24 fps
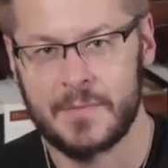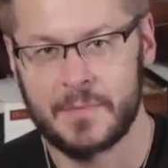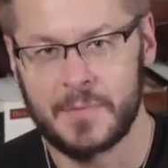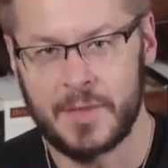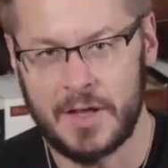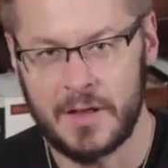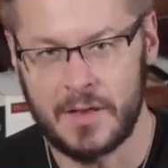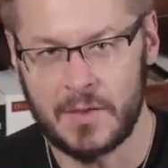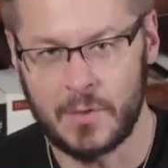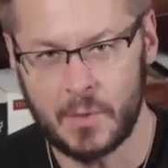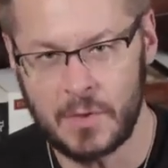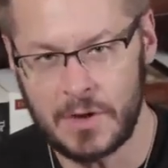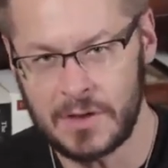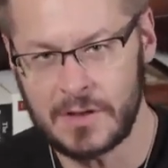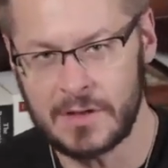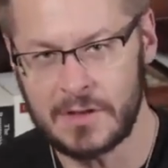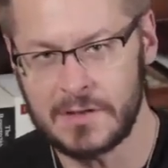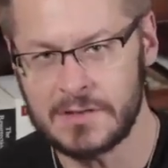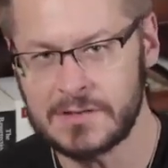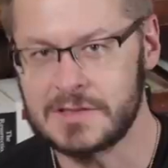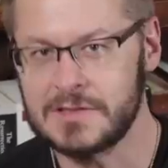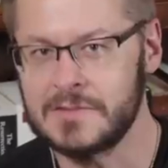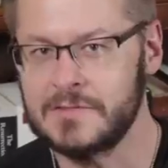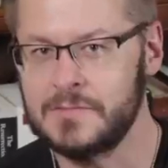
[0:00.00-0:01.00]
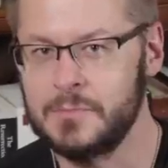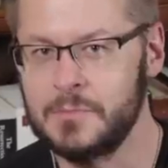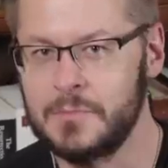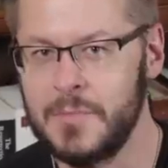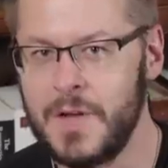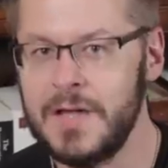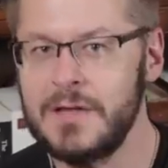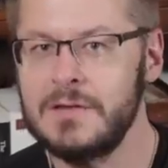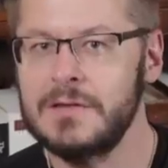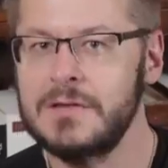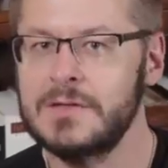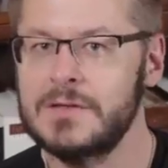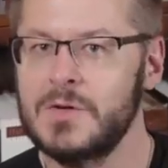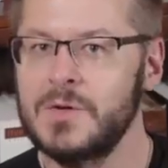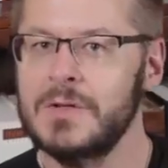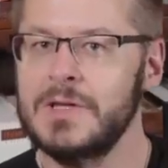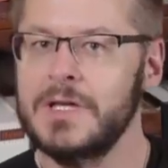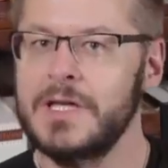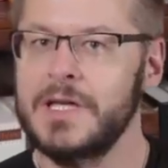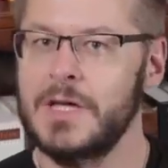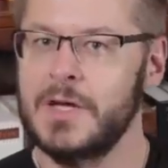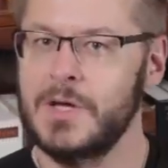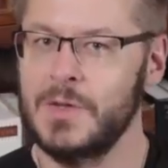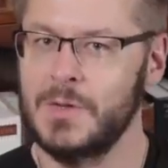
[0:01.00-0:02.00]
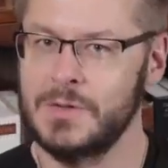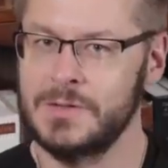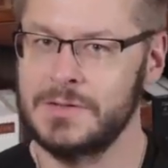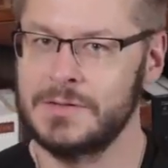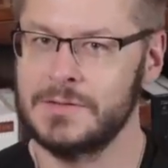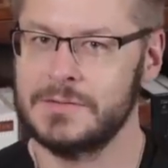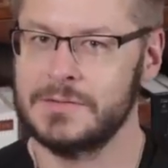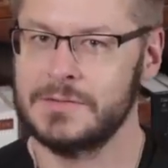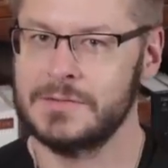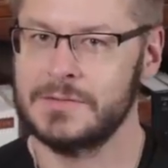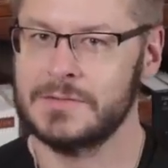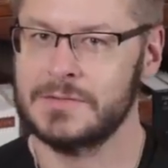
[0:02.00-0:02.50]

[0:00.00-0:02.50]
But in the words of Michael Corleone,